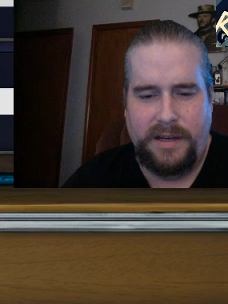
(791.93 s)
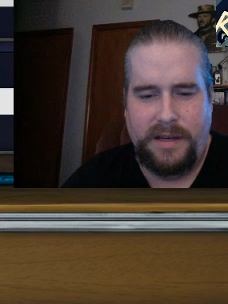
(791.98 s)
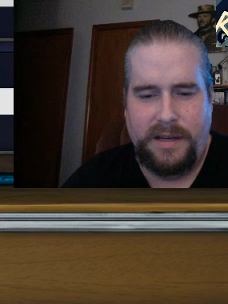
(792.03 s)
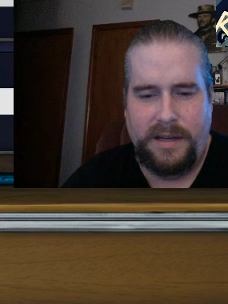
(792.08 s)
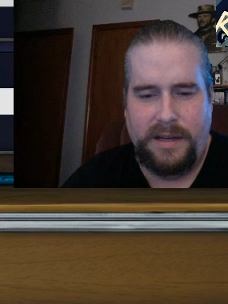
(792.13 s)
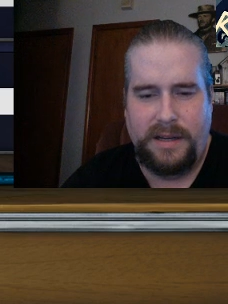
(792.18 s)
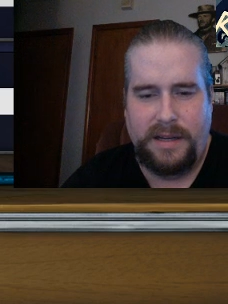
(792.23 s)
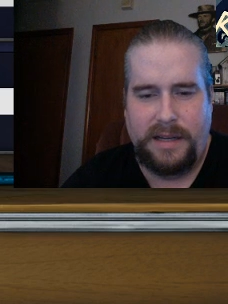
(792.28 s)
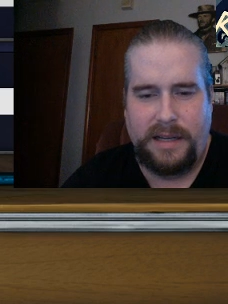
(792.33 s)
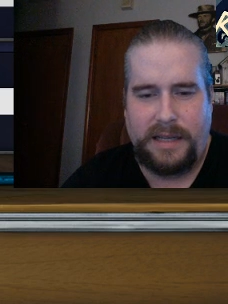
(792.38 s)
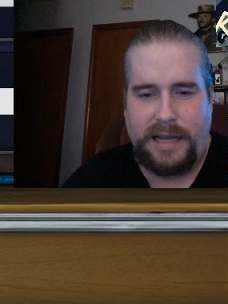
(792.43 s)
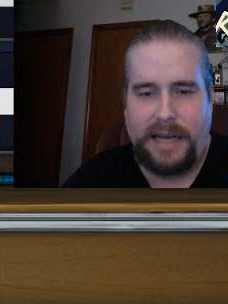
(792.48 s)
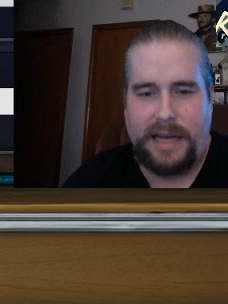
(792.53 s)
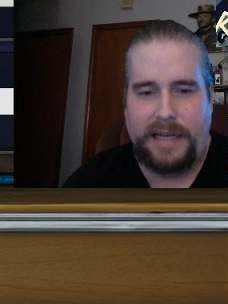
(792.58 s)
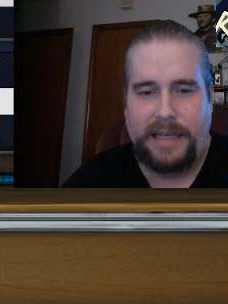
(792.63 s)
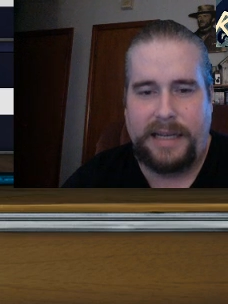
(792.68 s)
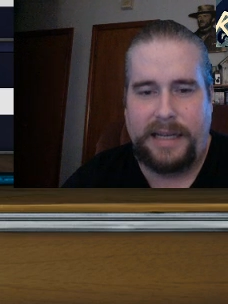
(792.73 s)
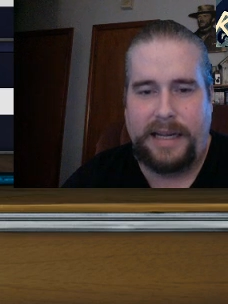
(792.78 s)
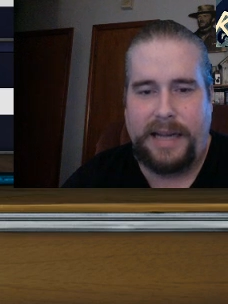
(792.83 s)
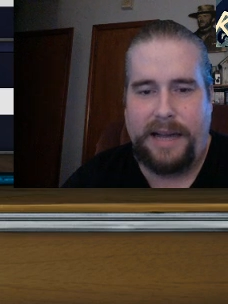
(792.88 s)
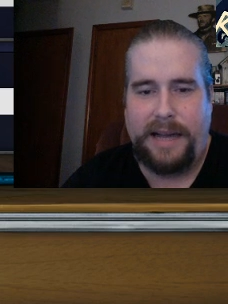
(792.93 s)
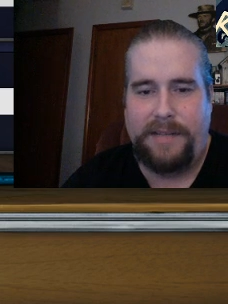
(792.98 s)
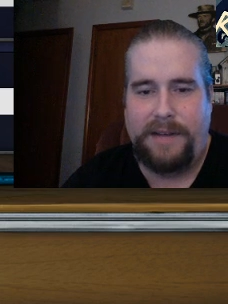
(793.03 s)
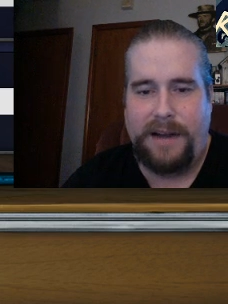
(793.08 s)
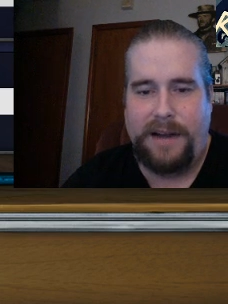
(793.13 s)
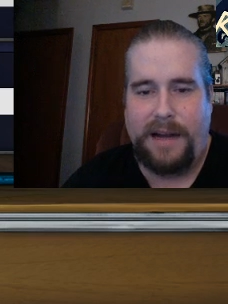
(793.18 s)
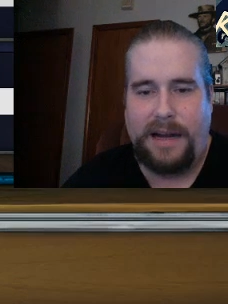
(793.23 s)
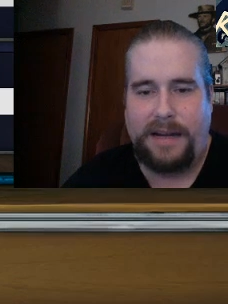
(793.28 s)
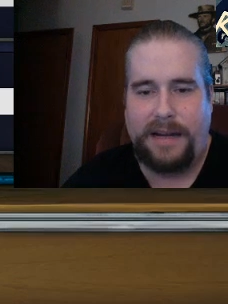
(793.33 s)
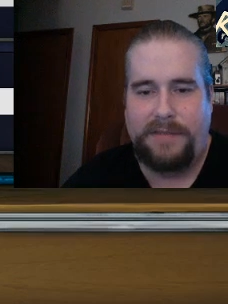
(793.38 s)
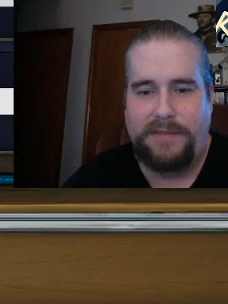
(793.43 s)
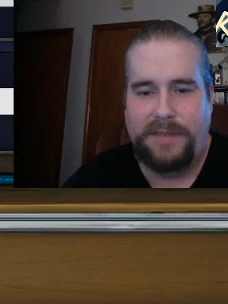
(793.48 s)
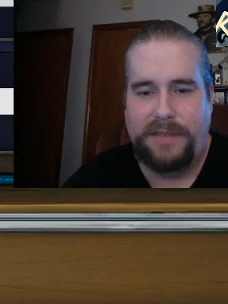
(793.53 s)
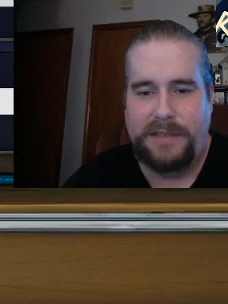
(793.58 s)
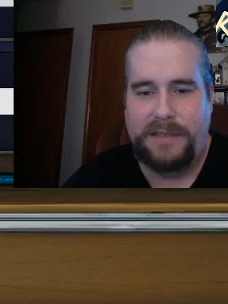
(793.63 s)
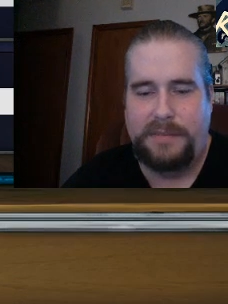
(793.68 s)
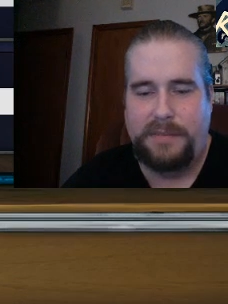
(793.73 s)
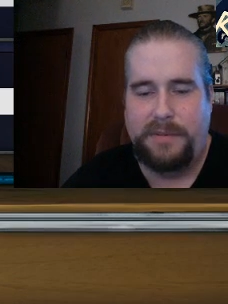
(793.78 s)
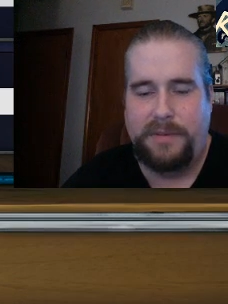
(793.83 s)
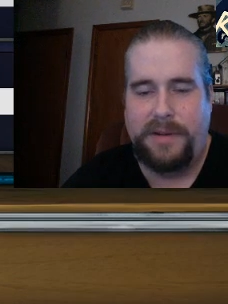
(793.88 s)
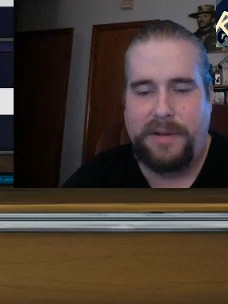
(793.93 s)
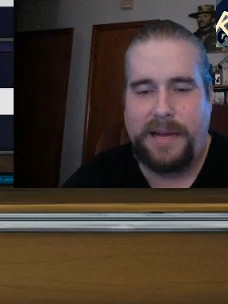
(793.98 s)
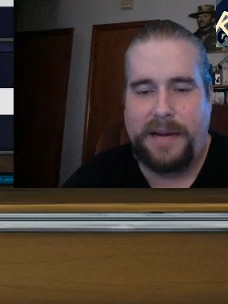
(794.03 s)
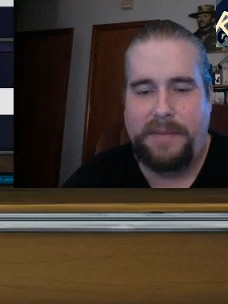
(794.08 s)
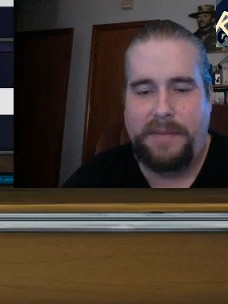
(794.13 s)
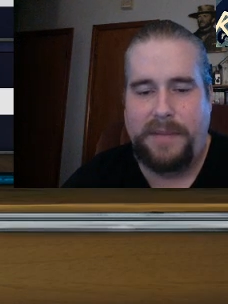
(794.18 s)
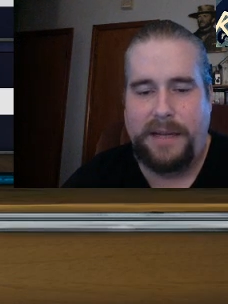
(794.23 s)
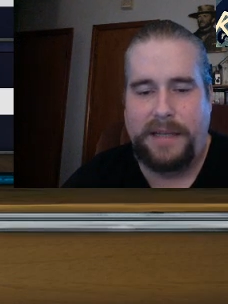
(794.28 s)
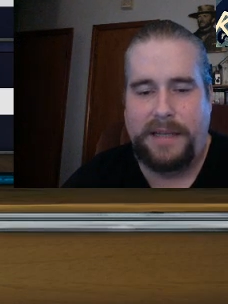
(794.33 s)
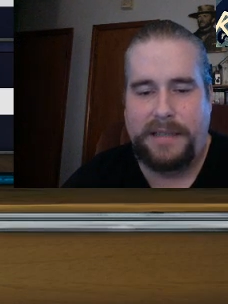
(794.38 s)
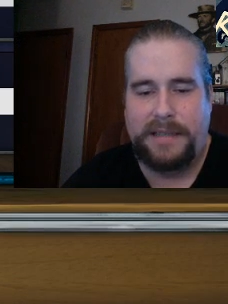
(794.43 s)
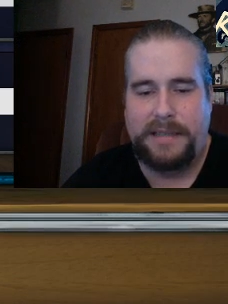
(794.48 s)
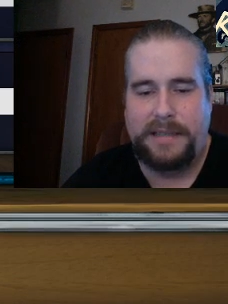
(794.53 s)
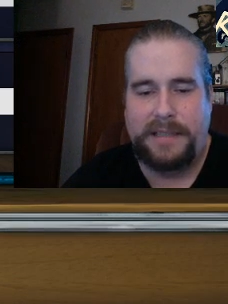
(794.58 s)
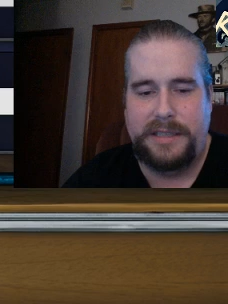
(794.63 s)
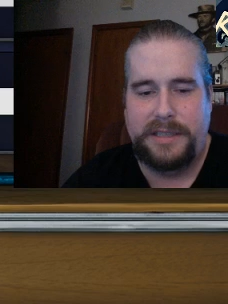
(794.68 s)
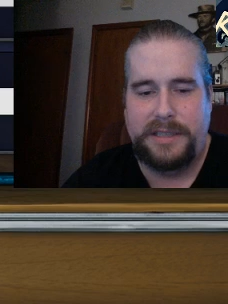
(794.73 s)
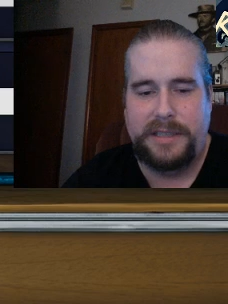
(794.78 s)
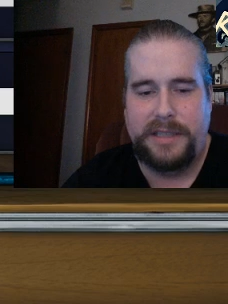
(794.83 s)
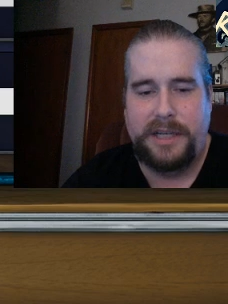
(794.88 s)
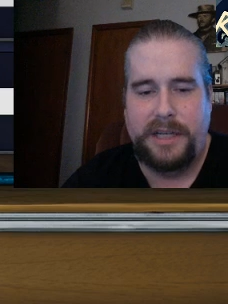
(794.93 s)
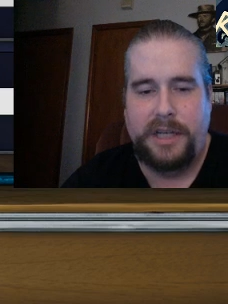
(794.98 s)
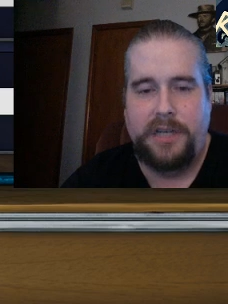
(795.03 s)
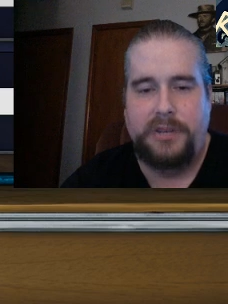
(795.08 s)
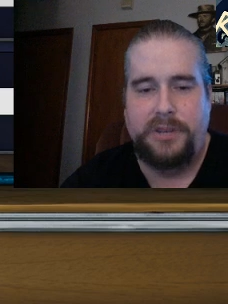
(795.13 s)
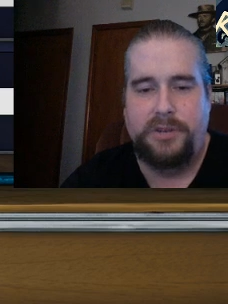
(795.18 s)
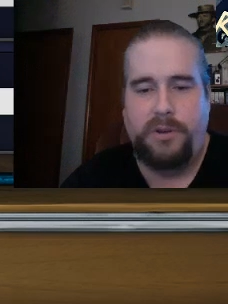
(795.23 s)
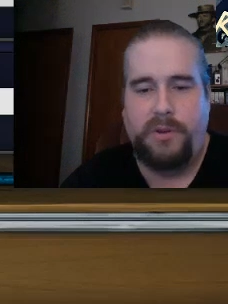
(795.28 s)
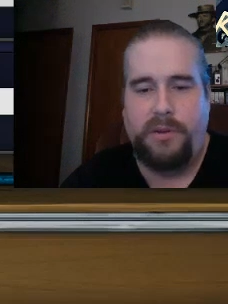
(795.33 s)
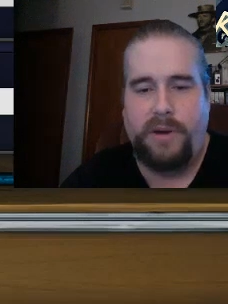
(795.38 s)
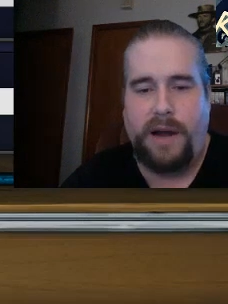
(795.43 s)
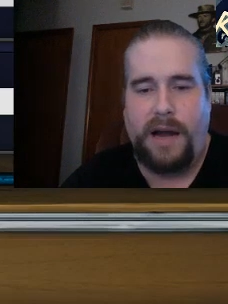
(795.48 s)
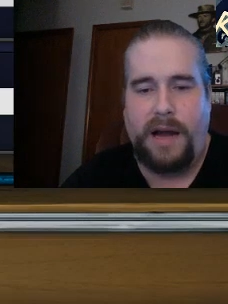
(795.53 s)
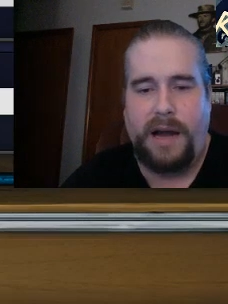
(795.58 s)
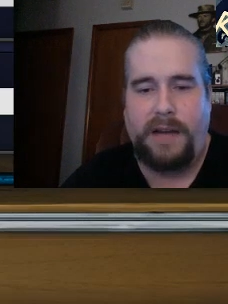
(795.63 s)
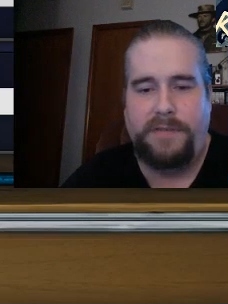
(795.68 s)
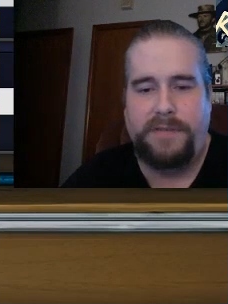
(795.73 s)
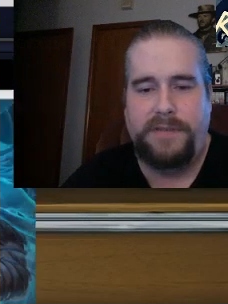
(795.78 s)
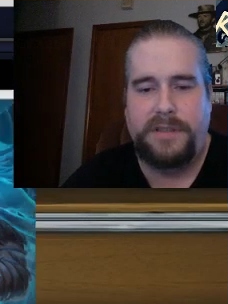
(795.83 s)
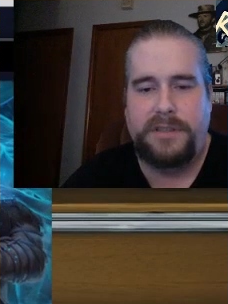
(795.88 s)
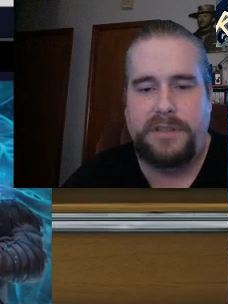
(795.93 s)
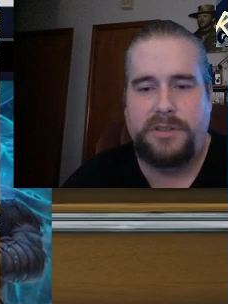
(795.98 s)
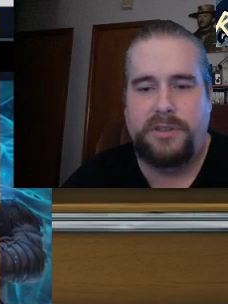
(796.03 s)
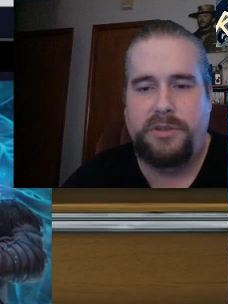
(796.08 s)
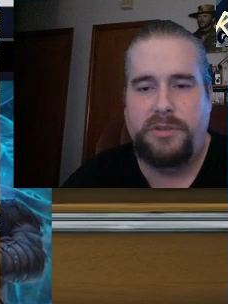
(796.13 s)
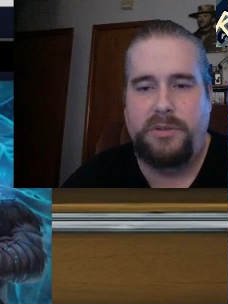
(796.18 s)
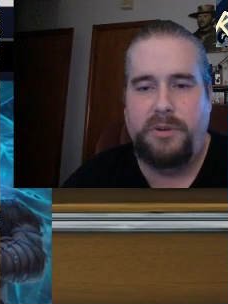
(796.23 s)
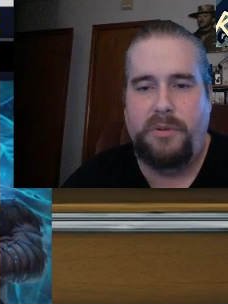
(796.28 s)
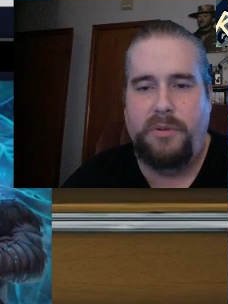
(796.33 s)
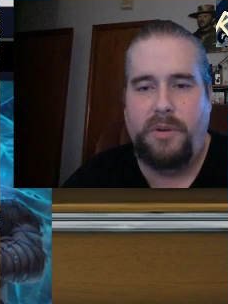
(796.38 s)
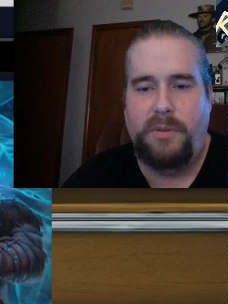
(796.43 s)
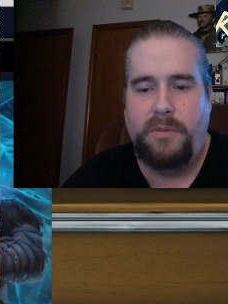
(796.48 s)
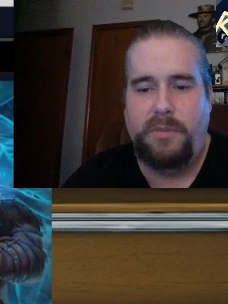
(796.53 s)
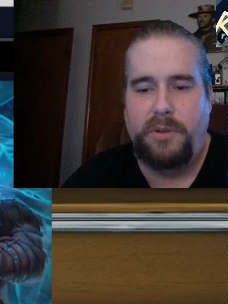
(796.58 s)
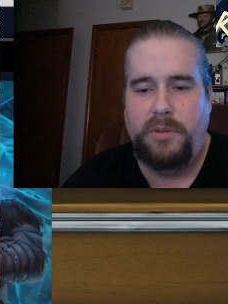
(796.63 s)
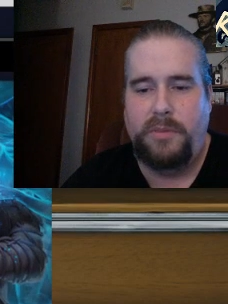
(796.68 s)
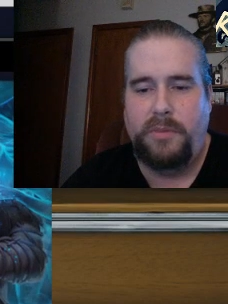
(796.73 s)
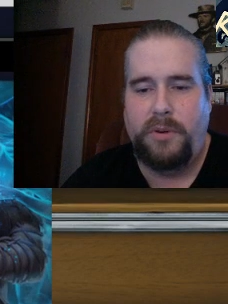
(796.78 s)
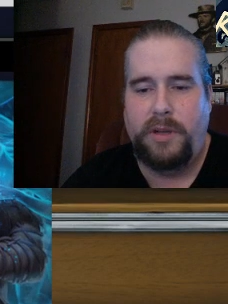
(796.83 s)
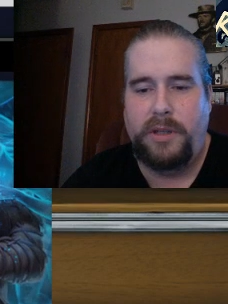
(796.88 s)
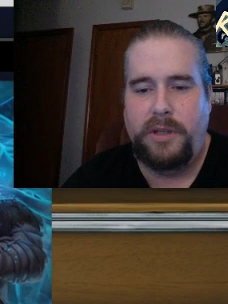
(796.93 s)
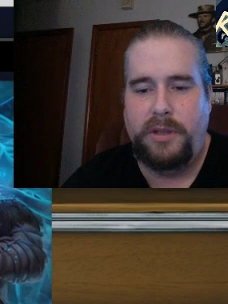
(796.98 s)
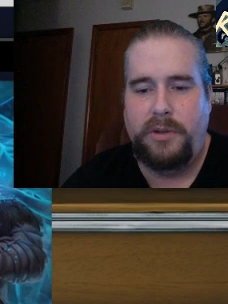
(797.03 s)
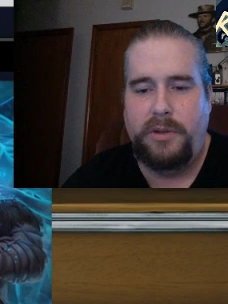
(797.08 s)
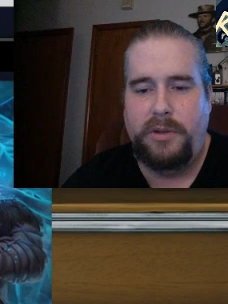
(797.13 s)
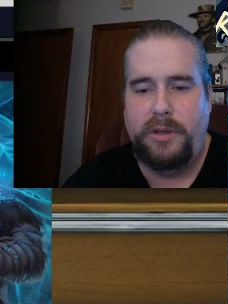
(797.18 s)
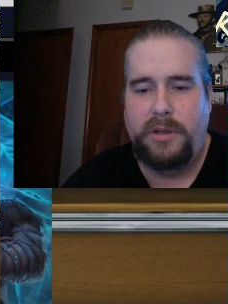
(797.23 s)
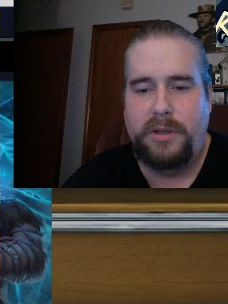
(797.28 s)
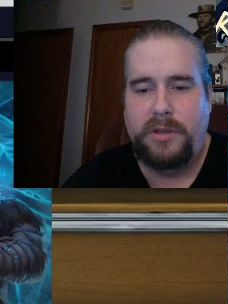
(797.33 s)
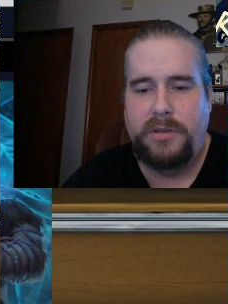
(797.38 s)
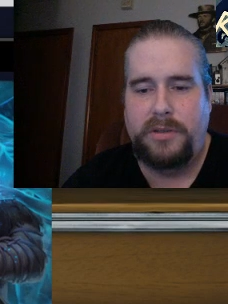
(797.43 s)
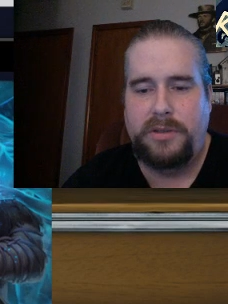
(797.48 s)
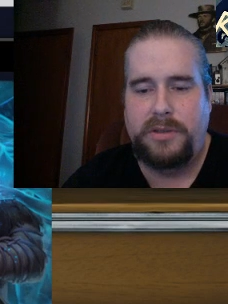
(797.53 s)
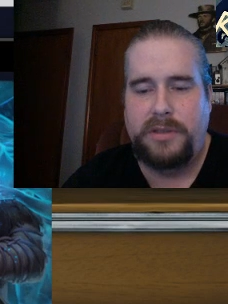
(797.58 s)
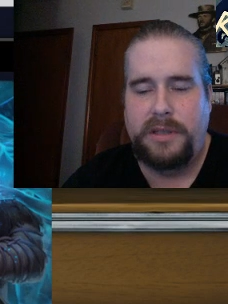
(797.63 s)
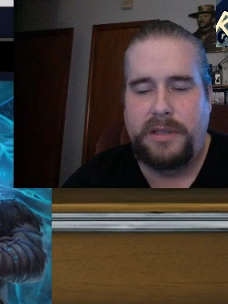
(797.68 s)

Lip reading: I kind of like having Okfist, but we got to make a decision. Do we want Okfist or do we want Blue Boy Lugos?